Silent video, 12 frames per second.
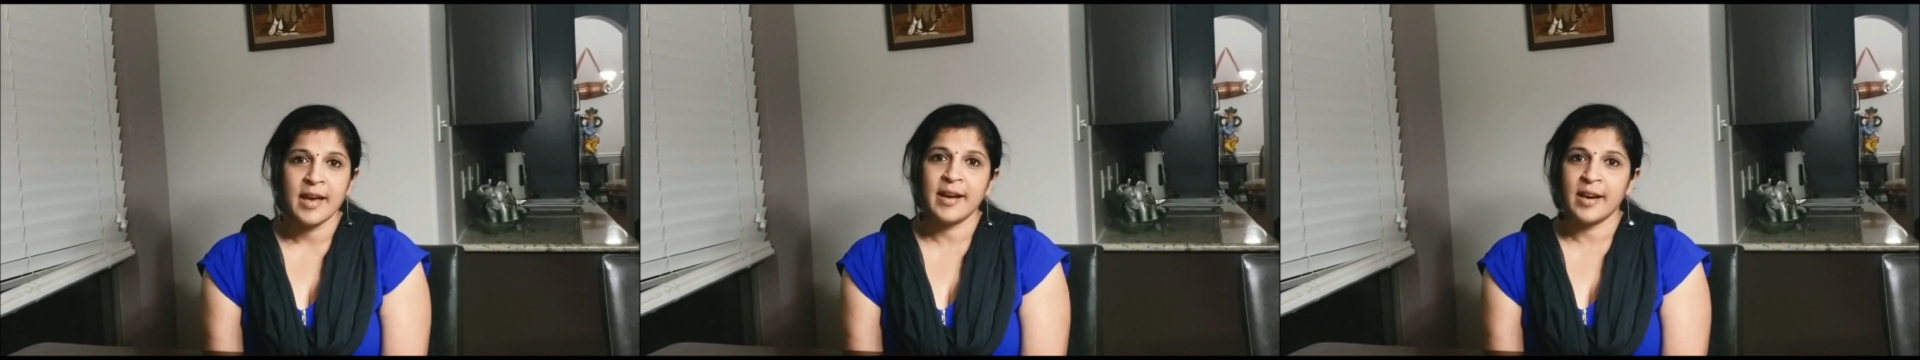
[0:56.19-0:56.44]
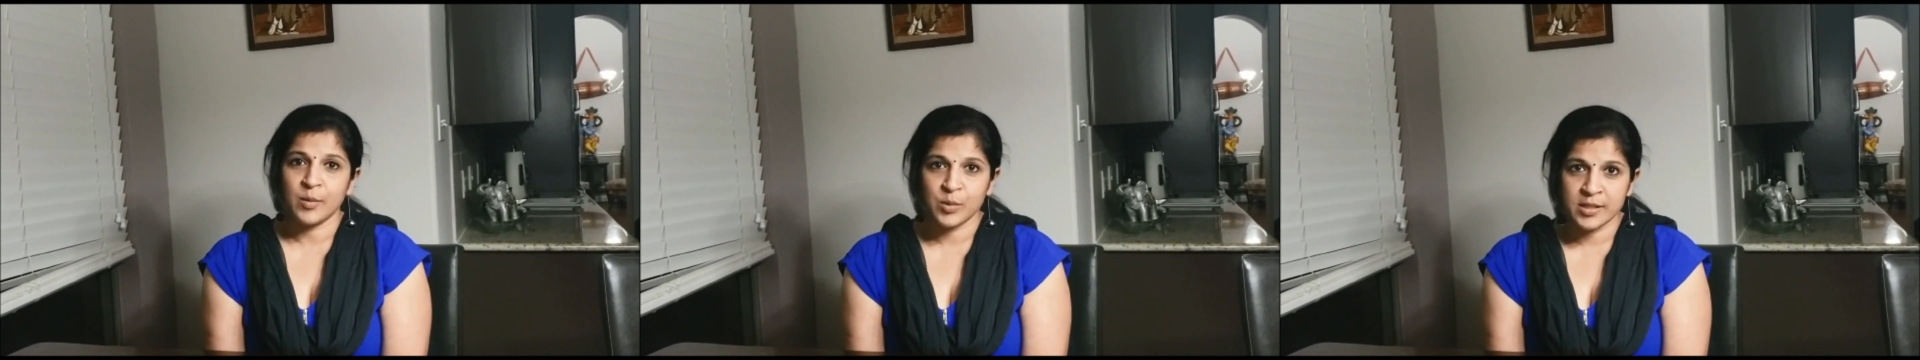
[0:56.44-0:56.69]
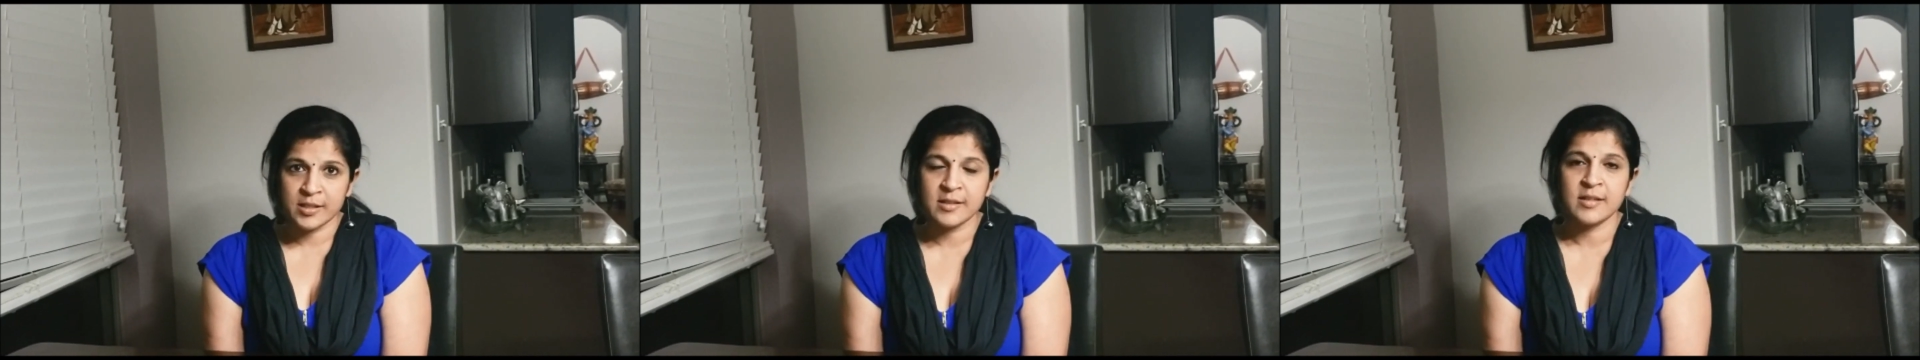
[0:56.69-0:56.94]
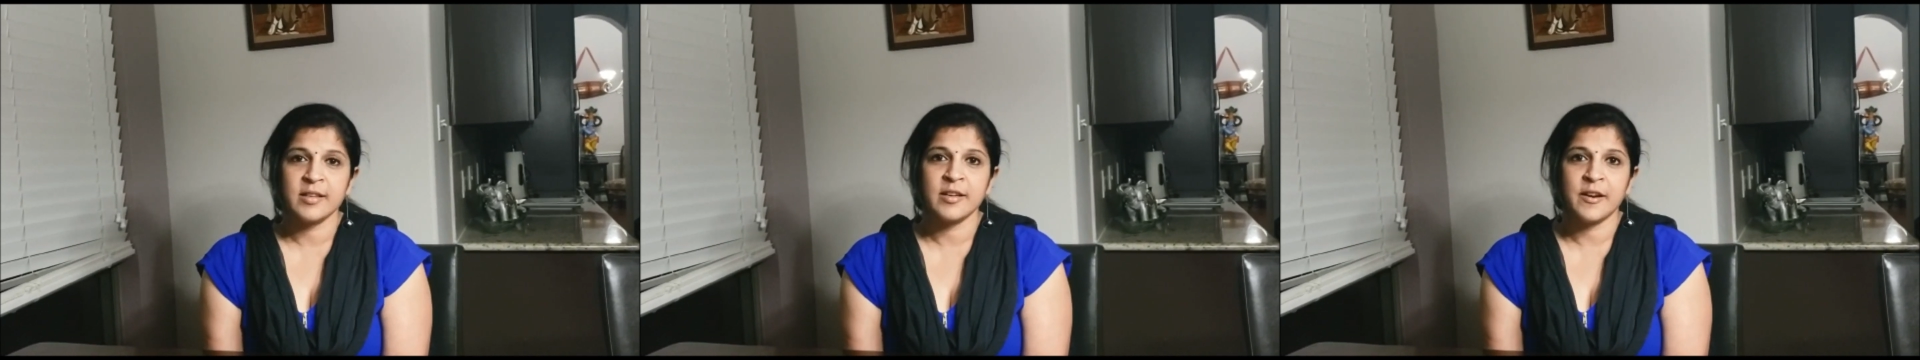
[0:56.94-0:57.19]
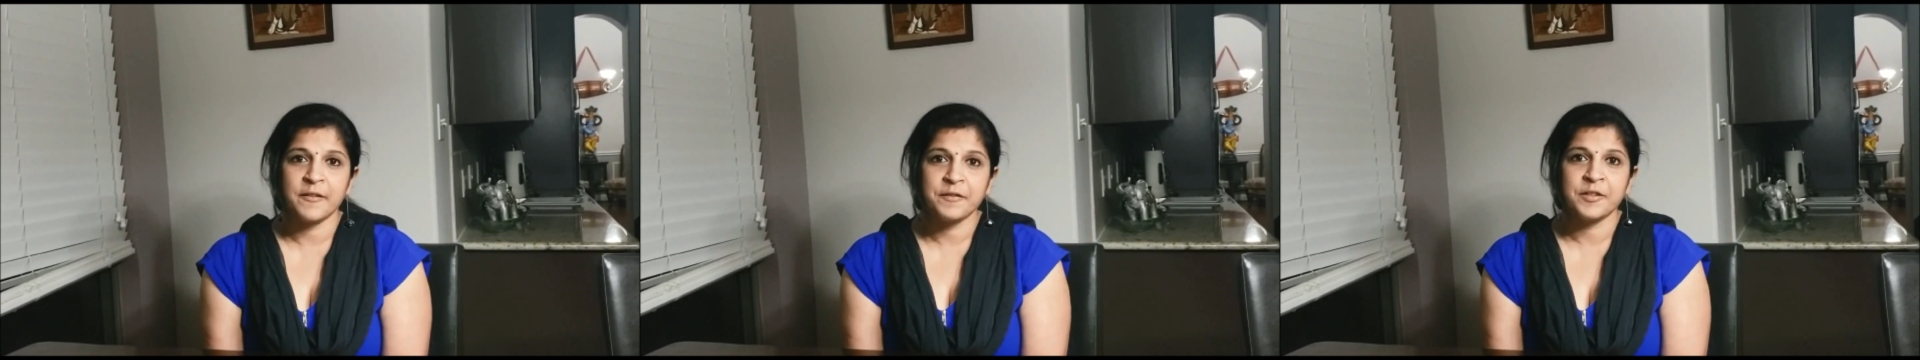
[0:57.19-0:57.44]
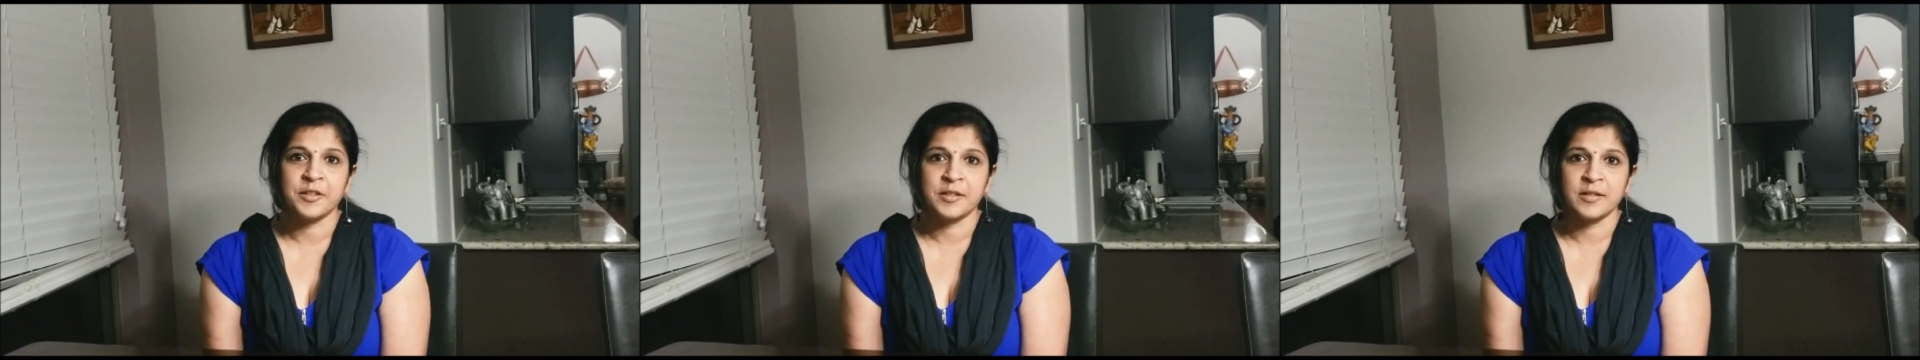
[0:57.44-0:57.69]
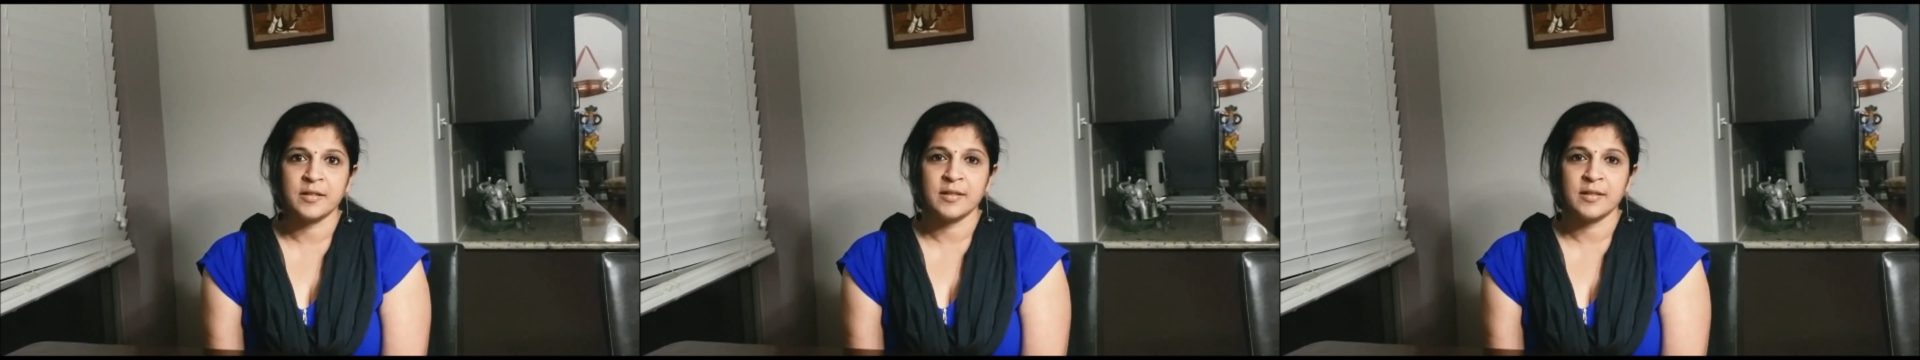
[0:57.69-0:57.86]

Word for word: and I would certainly refer